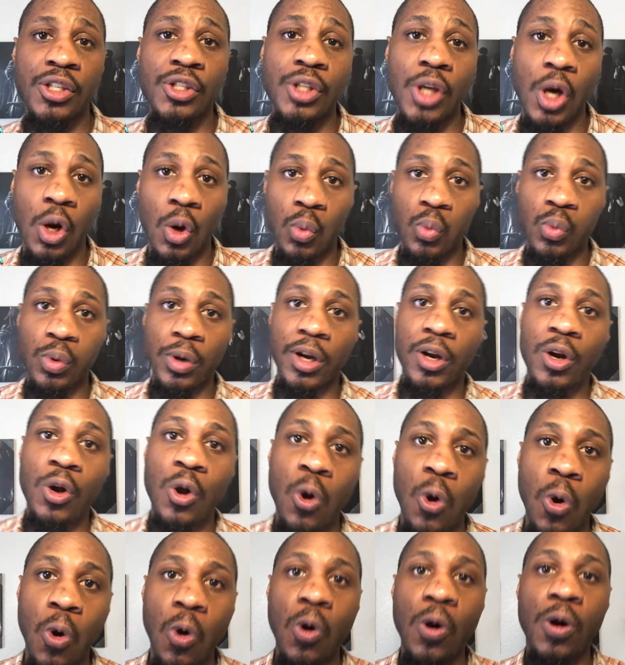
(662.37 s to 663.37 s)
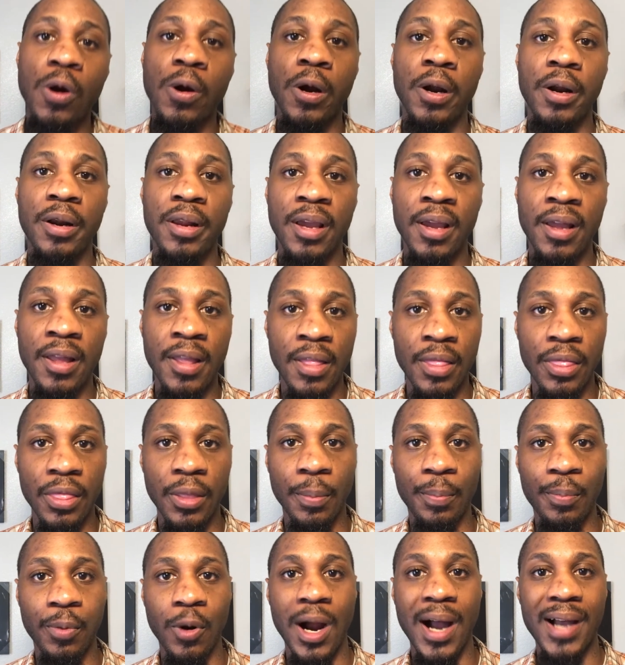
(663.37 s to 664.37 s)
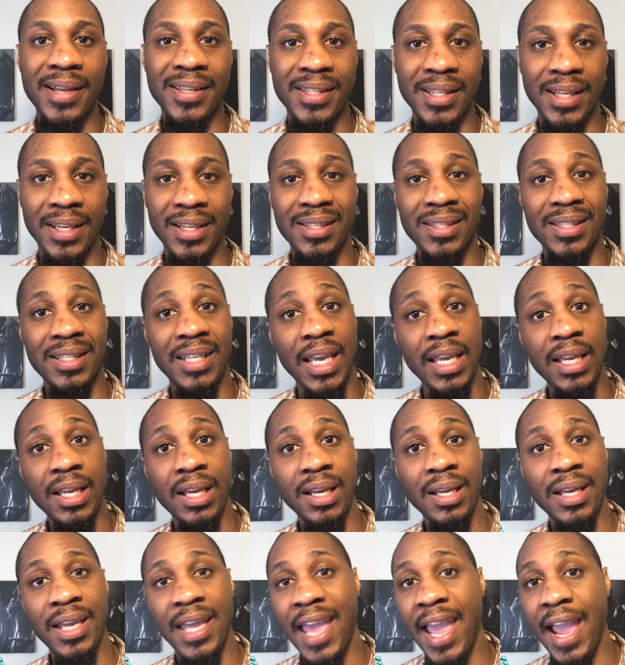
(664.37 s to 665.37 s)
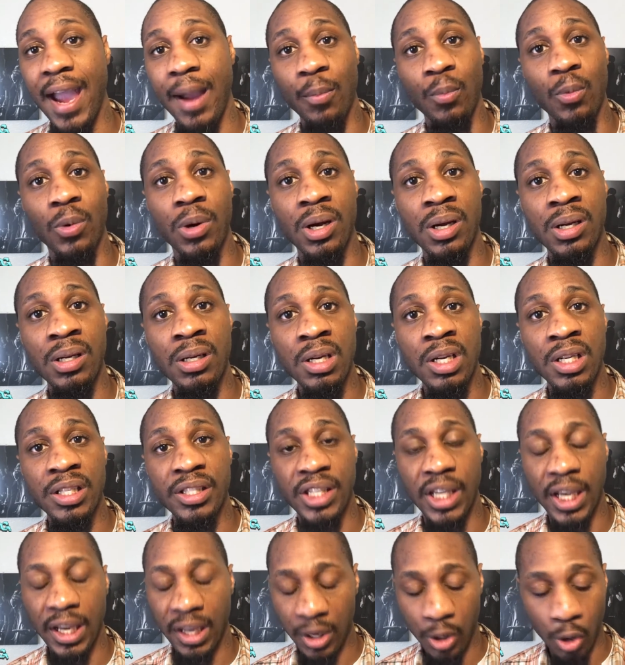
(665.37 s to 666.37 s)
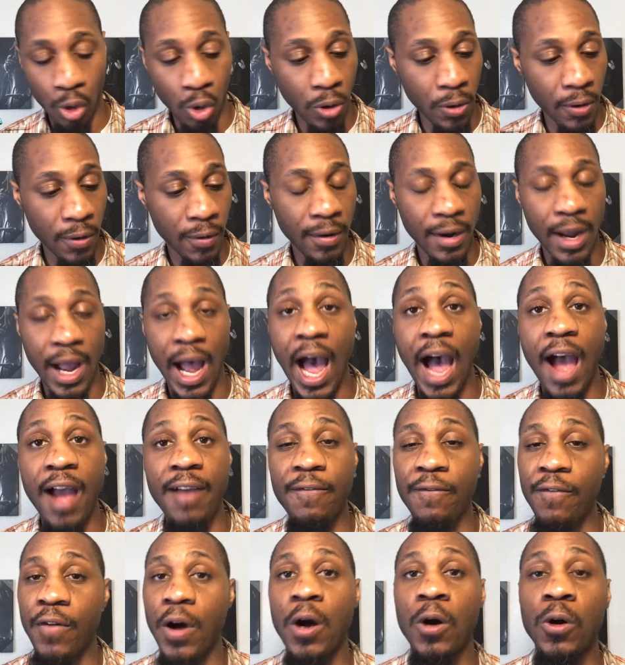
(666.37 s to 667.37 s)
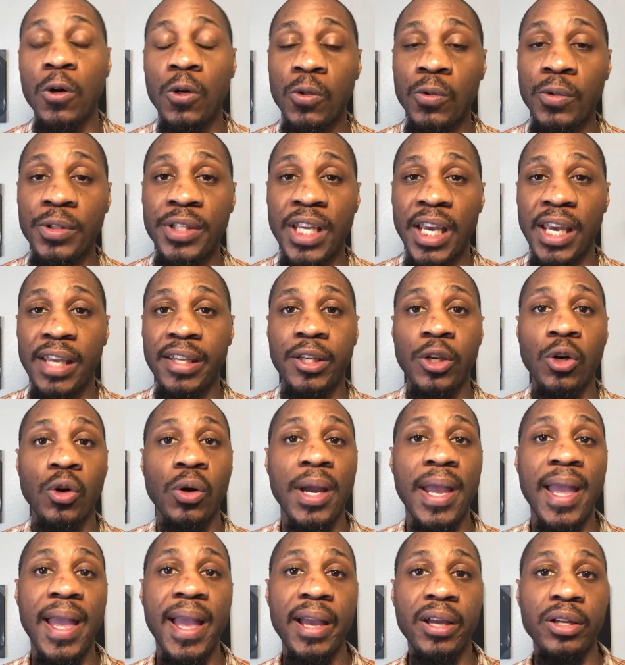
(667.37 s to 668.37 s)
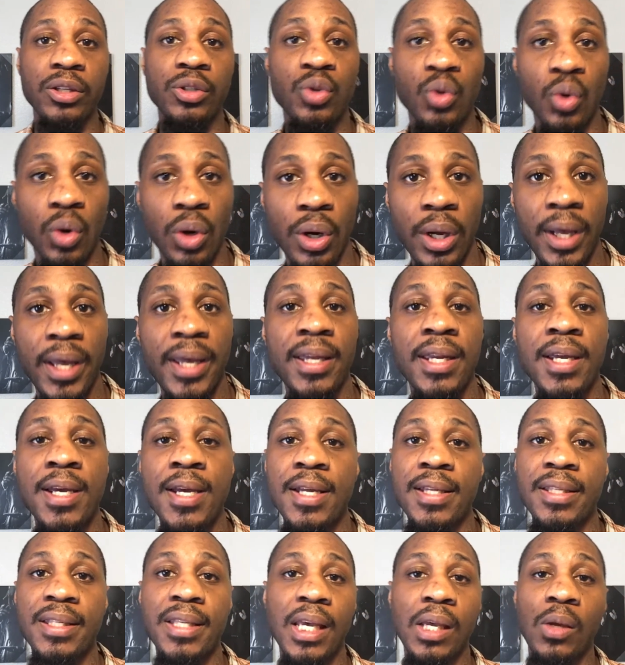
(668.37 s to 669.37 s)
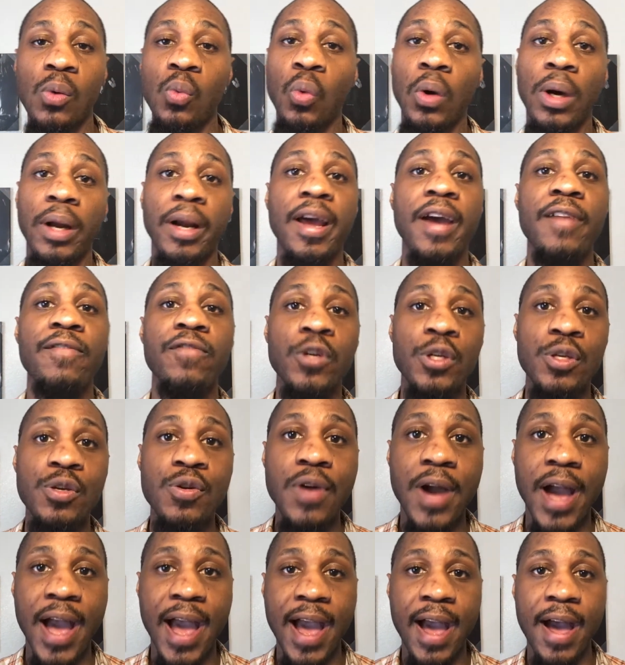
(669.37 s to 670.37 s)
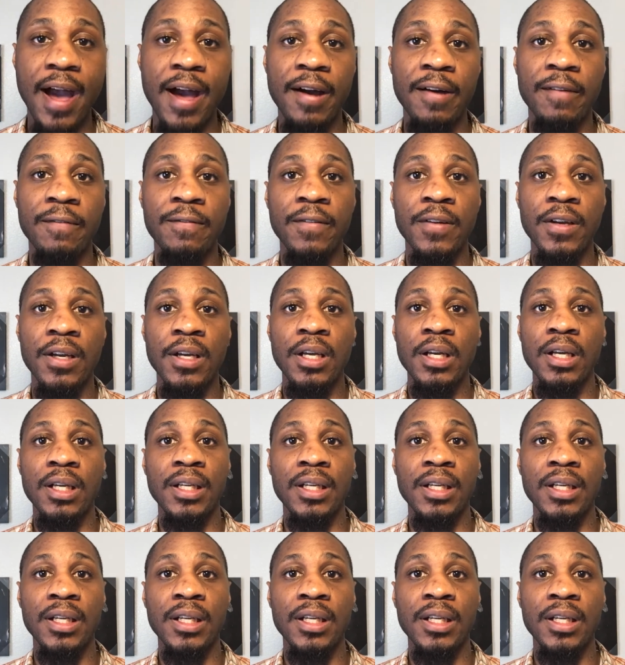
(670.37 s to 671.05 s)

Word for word: So record the process. Take a camera, take your iPhone, take your Android, take whatever you have,